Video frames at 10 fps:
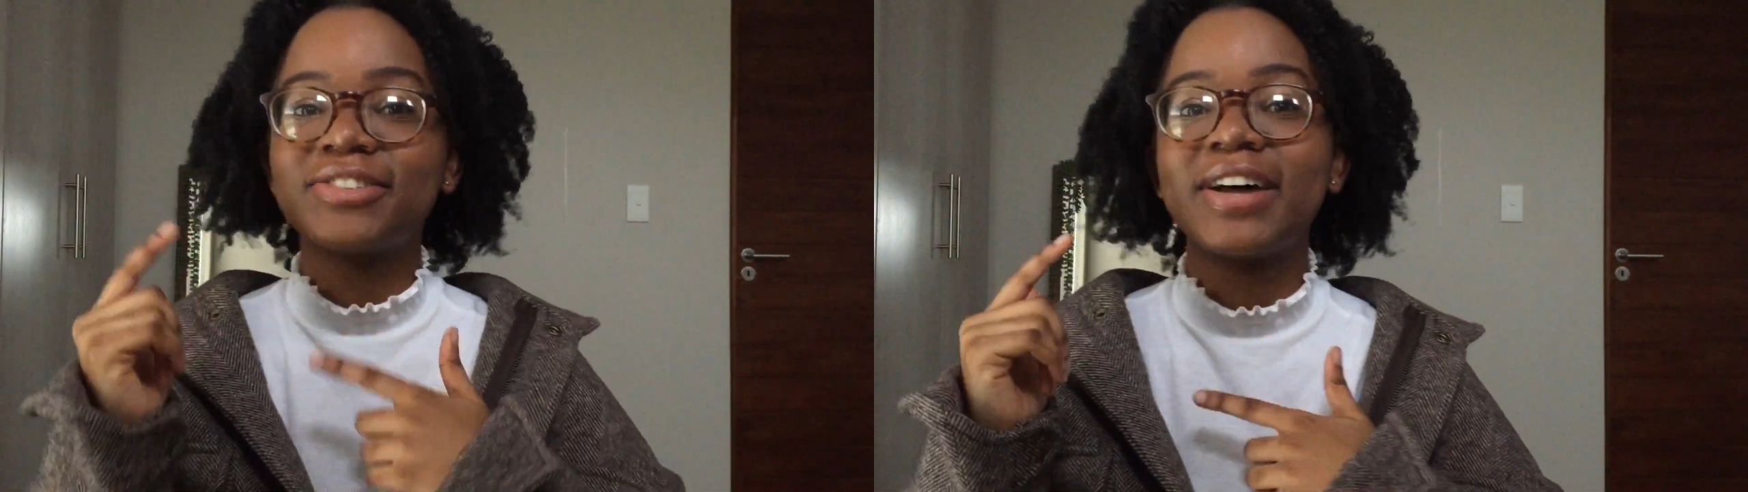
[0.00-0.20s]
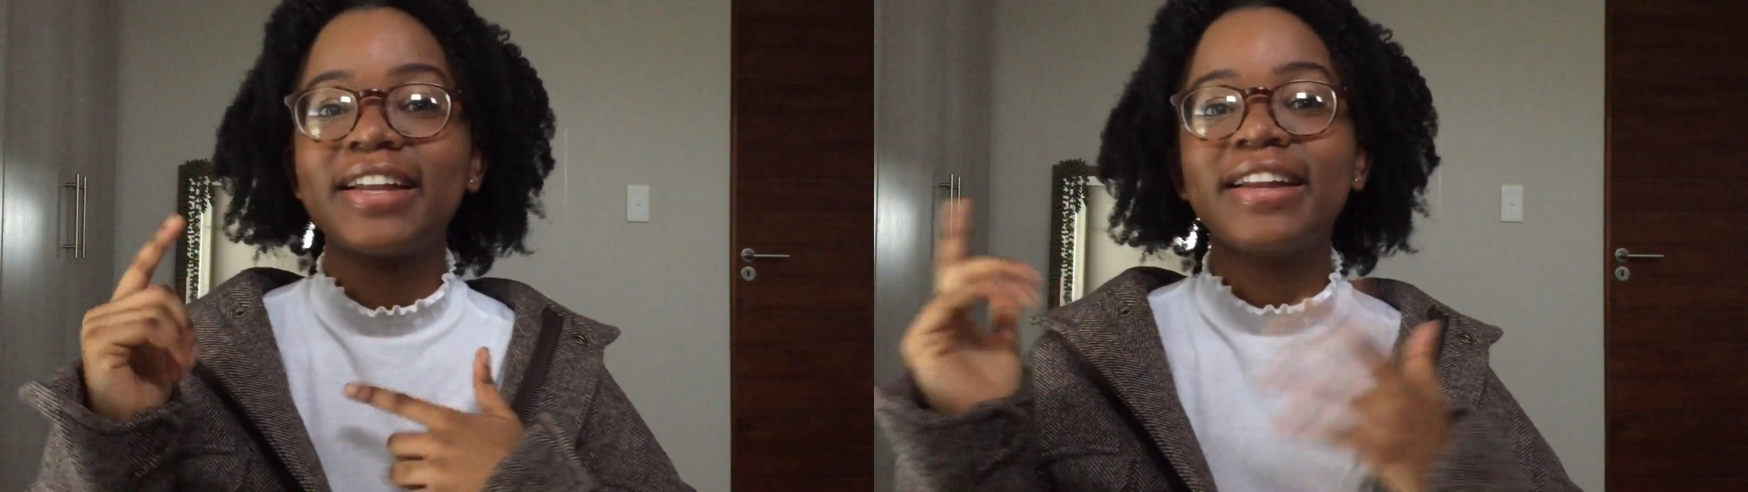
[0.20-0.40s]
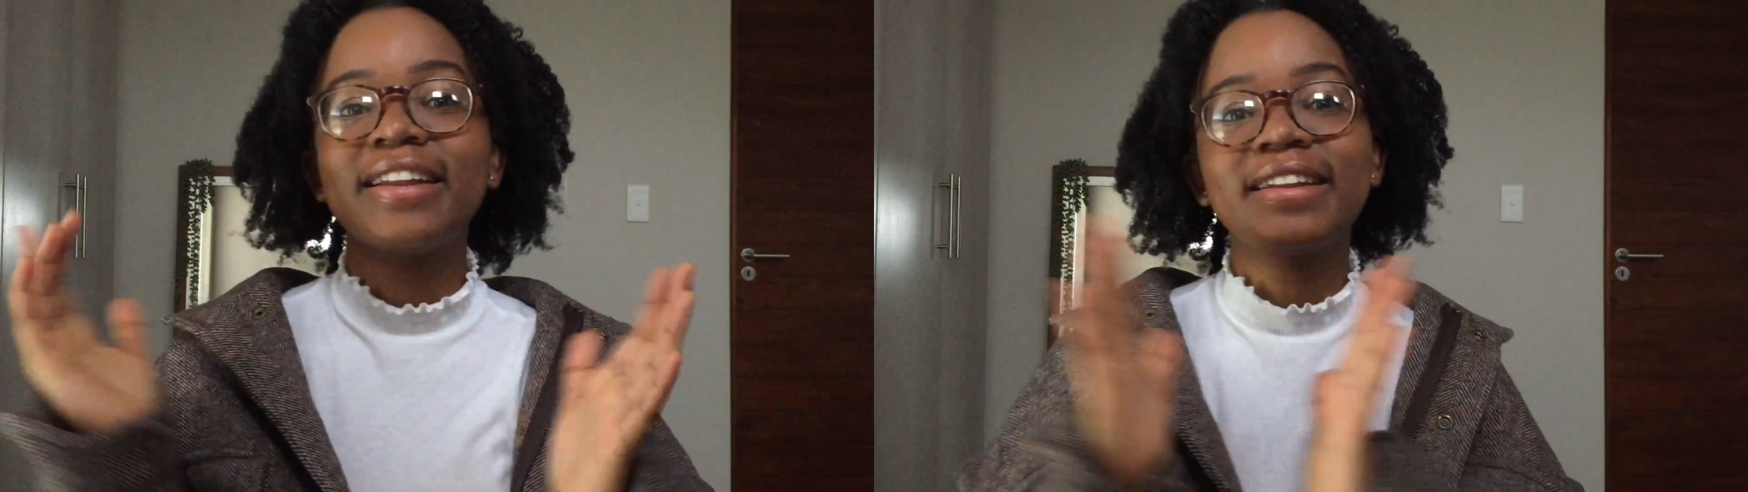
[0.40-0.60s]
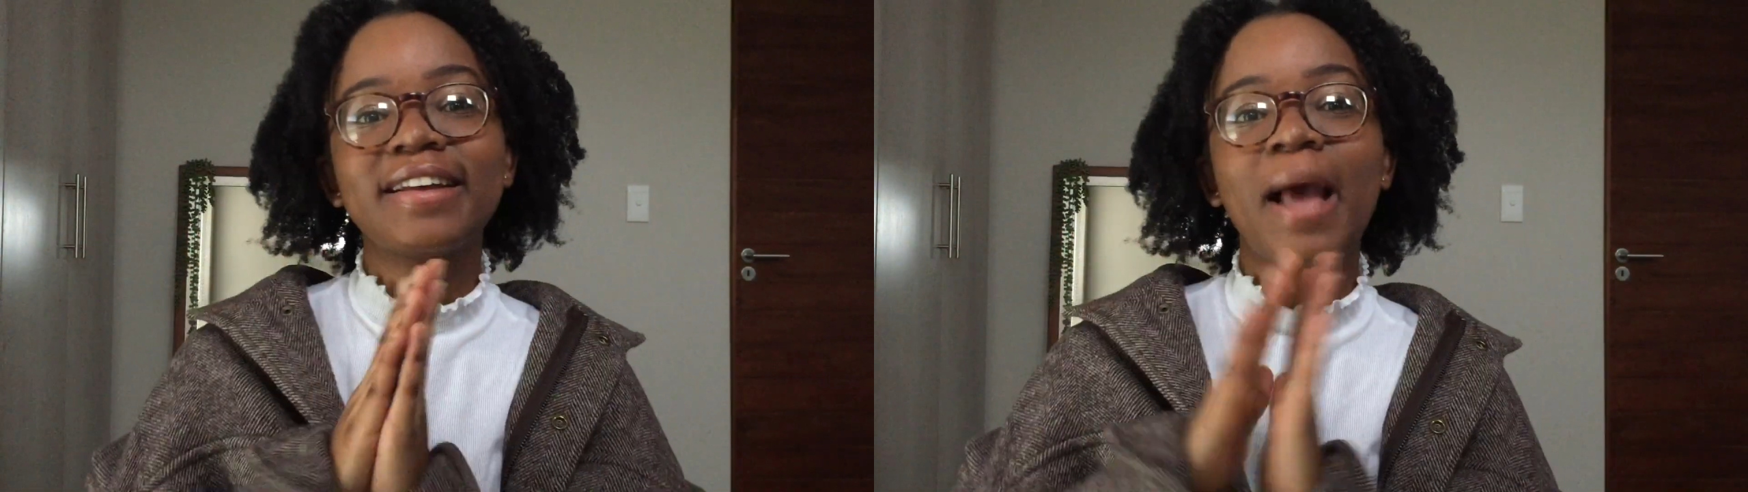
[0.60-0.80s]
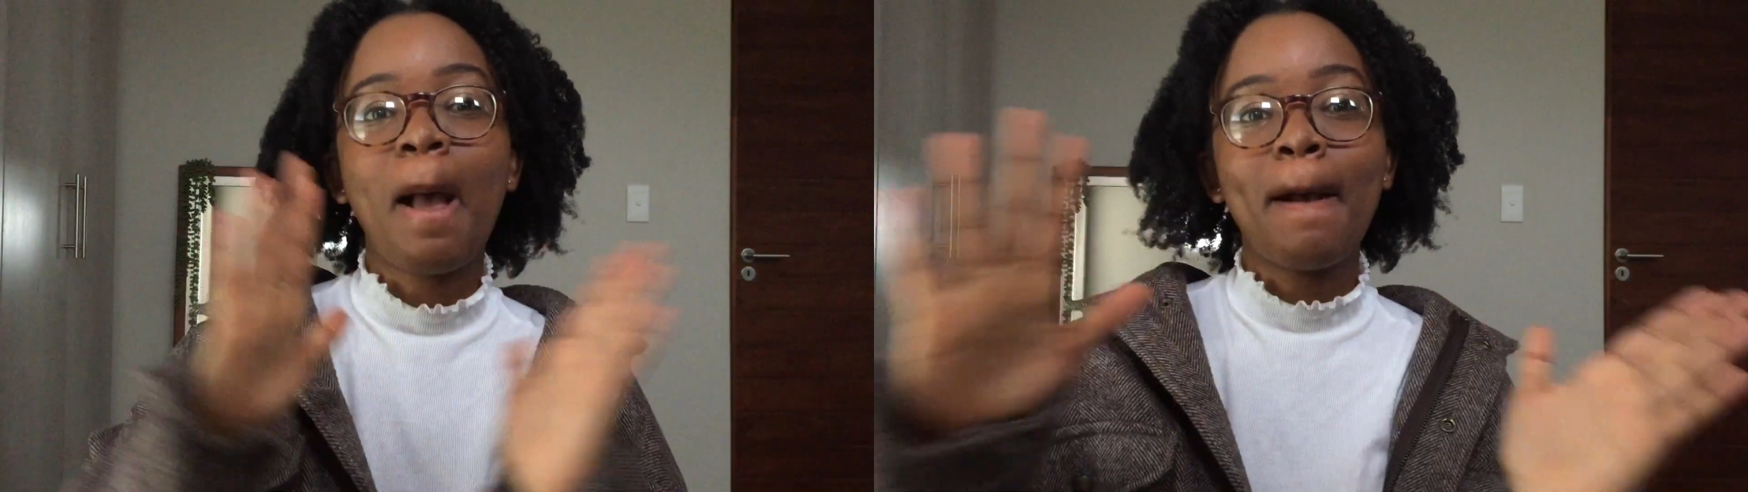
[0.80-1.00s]
one.
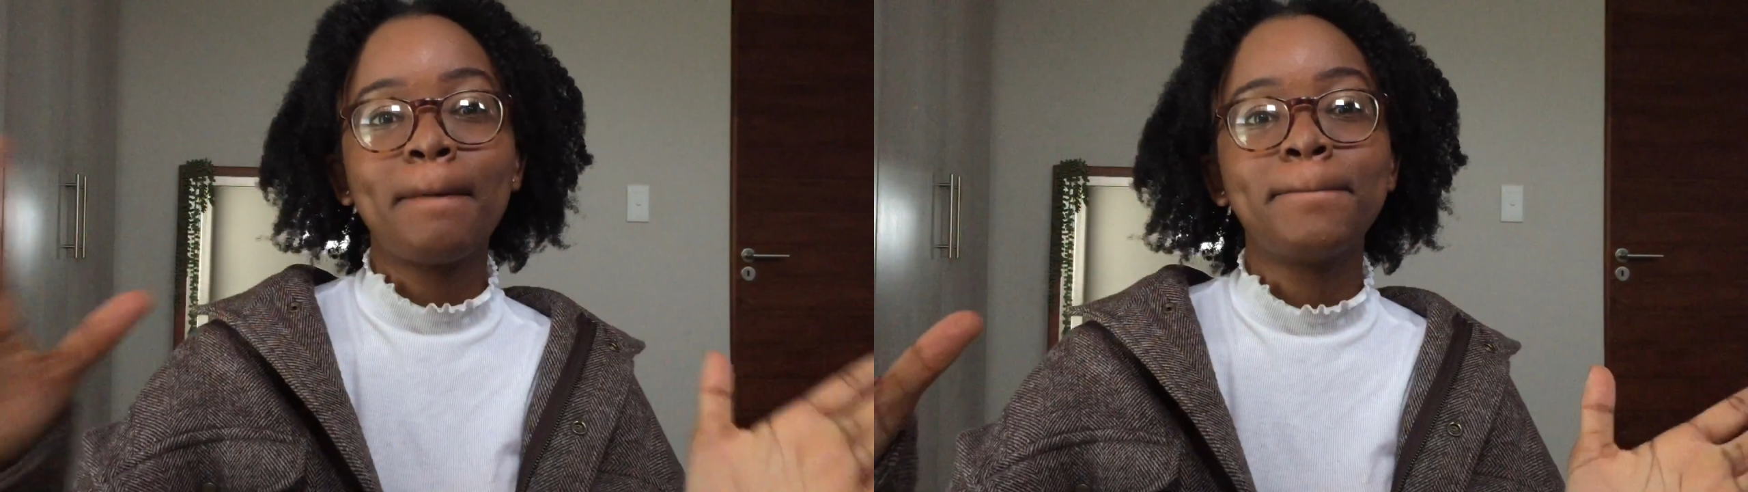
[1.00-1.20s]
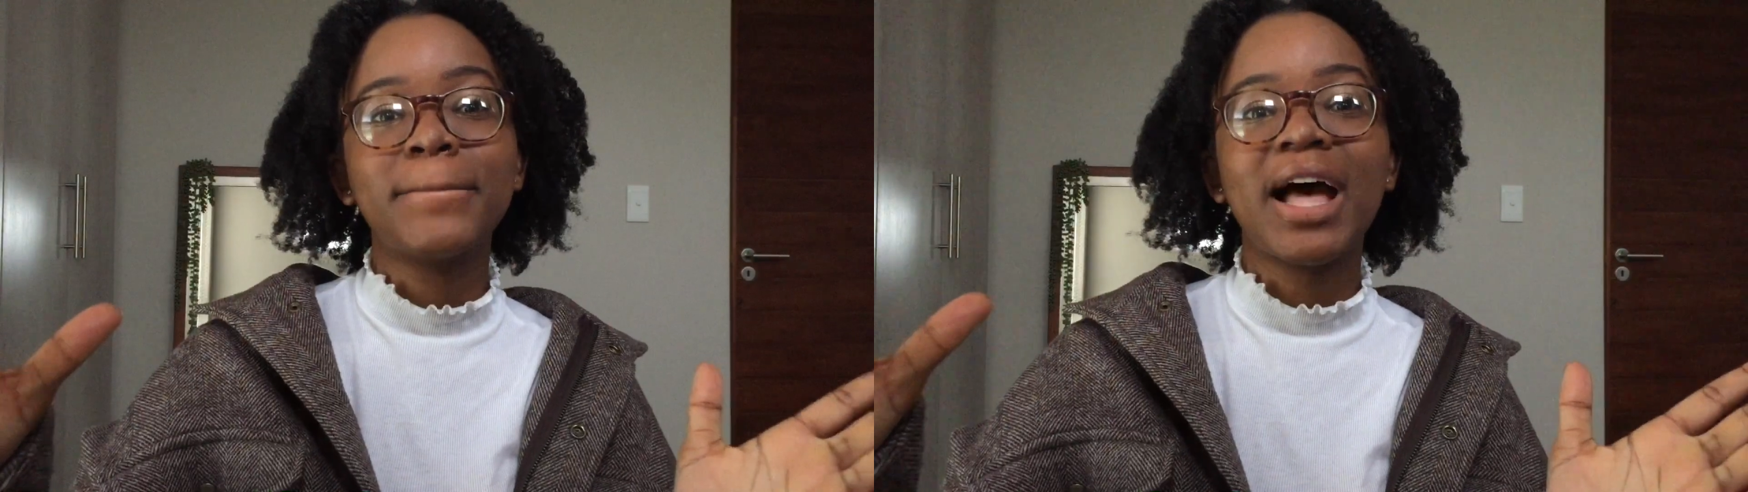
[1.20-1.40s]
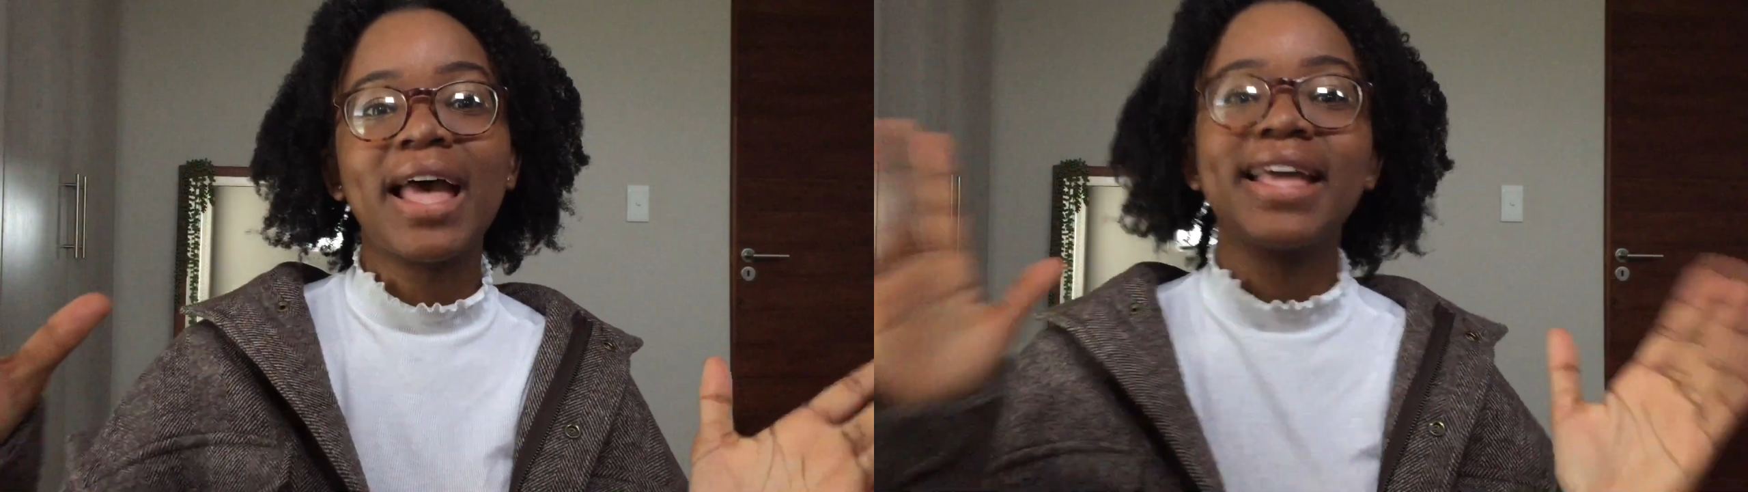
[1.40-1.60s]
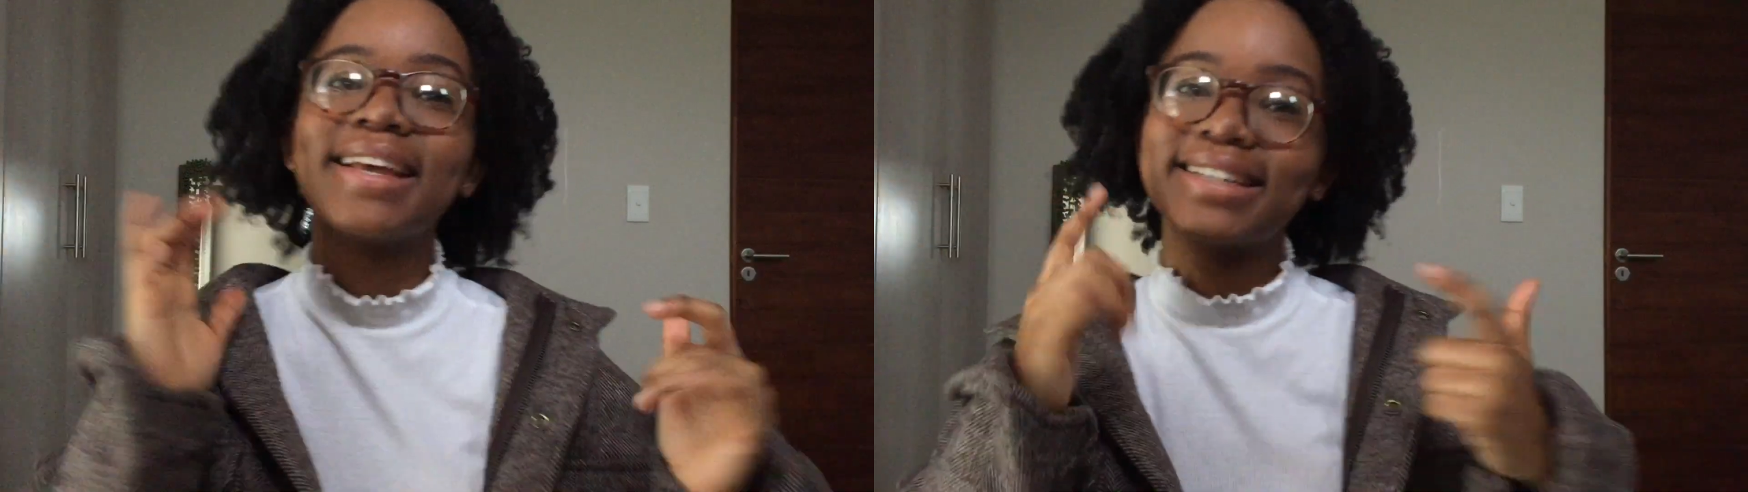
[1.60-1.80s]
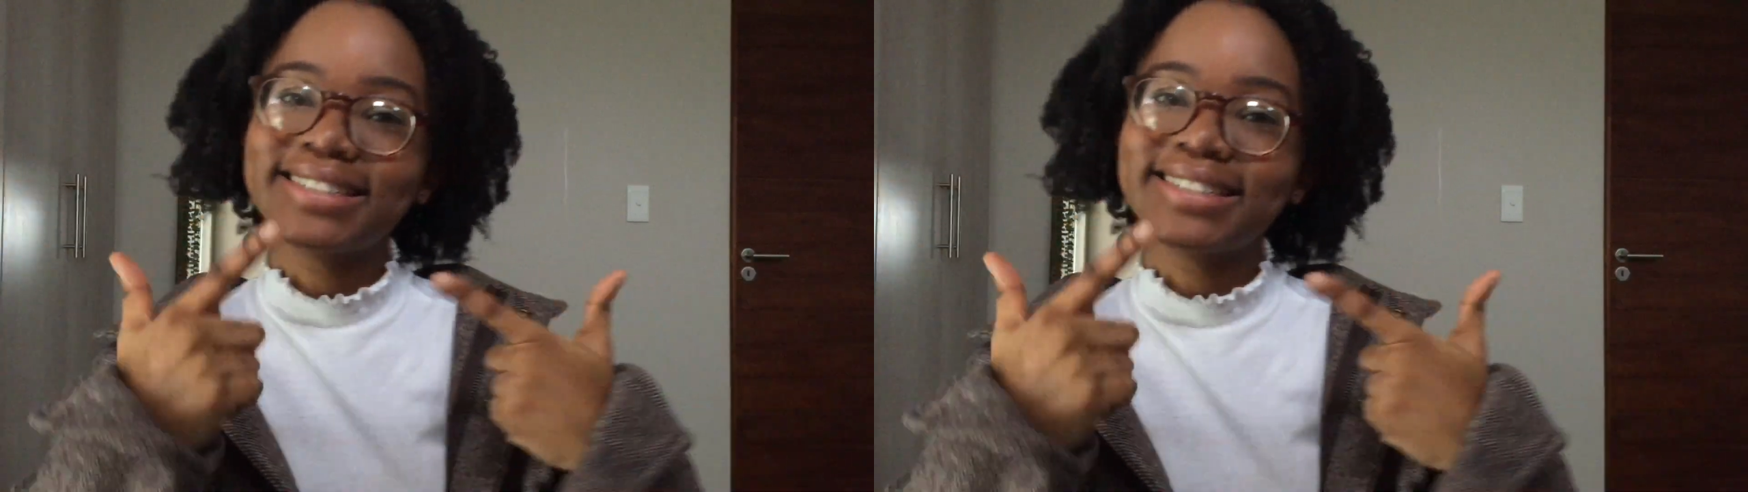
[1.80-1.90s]
Bye.